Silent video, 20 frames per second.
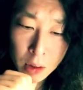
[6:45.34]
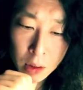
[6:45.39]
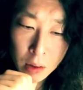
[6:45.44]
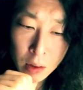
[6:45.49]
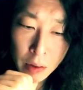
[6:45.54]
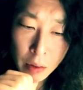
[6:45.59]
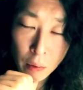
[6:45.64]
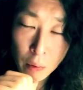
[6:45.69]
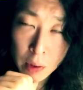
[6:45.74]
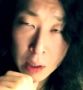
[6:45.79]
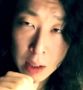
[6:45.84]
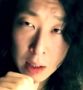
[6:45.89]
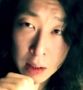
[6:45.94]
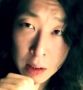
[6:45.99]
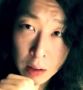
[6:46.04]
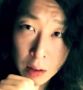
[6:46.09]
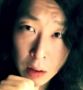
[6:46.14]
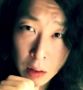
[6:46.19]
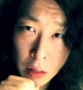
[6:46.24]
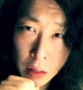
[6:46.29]
the
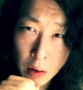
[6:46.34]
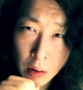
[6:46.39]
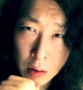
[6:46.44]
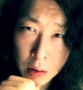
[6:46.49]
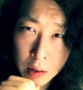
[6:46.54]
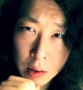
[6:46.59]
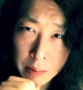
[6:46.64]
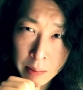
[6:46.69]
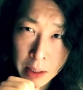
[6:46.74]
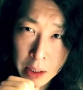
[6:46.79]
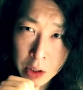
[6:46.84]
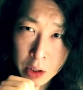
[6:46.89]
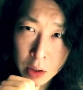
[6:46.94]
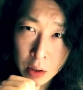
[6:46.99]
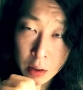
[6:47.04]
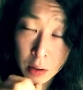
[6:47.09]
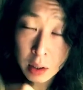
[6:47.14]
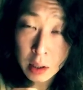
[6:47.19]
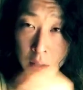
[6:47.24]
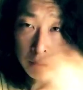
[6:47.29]
third
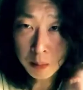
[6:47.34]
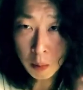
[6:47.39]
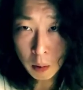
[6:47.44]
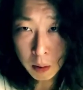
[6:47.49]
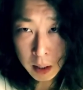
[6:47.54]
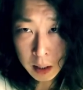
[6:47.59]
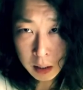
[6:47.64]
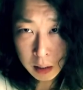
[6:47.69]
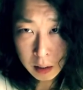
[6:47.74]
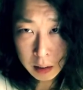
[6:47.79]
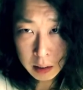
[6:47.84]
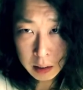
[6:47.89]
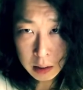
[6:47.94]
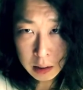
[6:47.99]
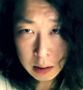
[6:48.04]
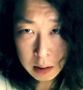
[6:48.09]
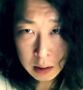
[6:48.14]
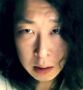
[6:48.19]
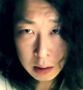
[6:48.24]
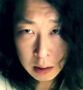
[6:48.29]
dimension, this model
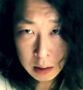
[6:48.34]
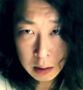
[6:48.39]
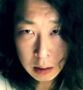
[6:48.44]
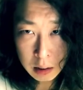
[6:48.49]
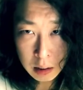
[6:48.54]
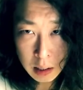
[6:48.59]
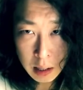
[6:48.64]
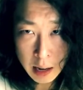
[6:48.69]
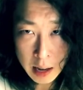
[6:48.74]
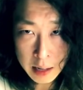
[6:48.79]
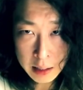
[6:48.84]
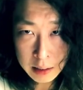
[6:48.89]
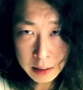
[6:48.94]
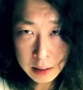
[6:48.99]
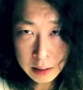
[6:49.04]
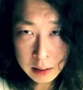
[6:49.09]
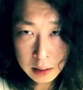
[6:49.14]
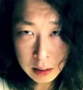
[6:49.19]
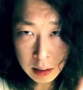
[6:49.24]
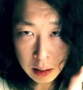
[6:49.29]

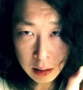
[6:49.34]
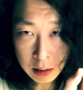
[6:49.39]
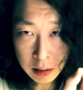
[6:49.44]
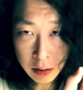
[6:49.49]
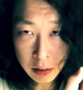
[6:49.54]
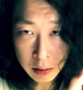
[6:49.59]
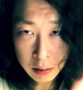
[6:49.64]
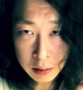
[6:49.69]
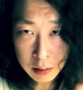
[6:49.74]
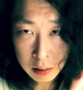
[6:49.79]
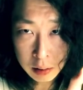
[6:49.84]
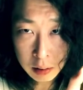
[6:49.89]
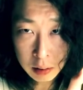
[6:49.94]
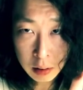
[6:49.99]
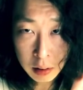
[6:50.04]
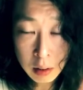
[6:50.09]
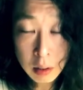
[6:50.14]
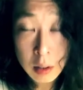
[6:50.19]
has like certain